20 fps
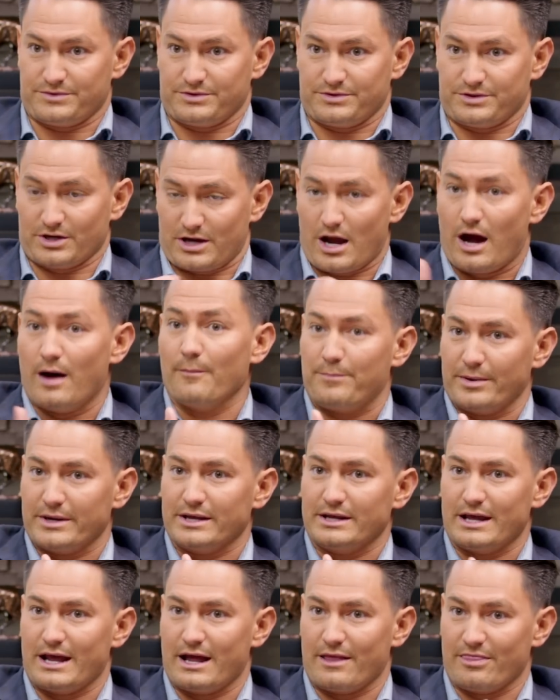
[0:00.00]
the
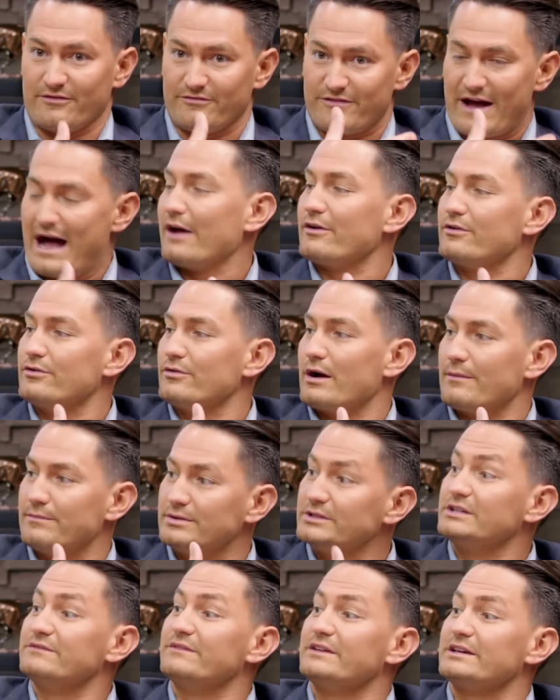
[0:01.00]
company and the value I
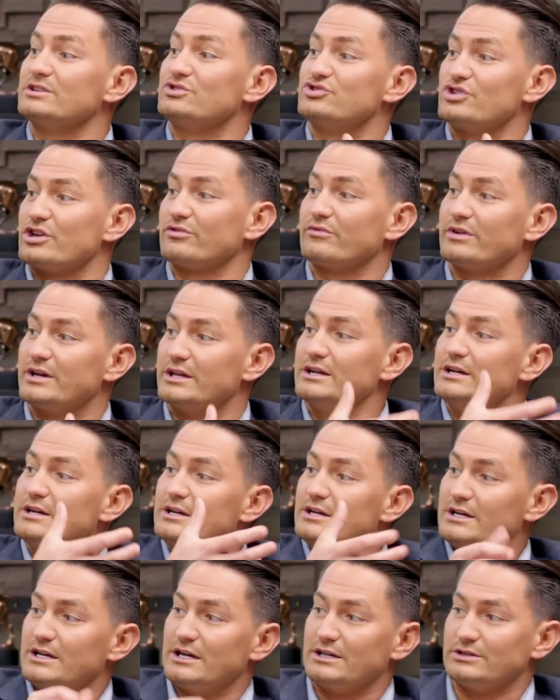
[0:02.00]
believe they can generate
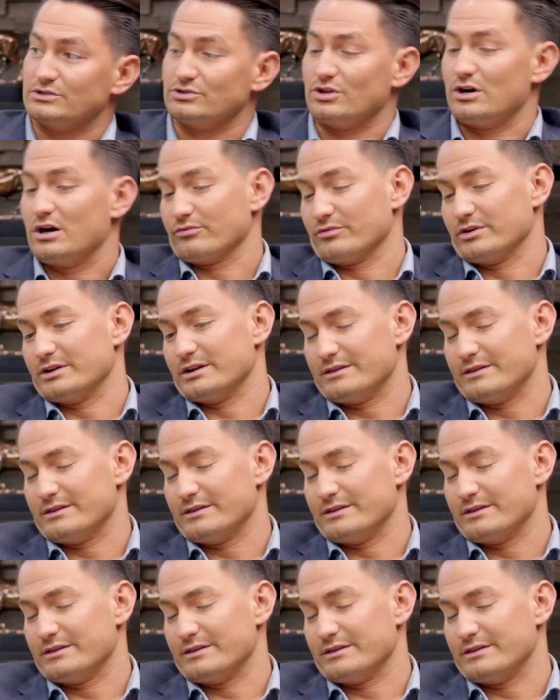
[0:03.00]
in the long run.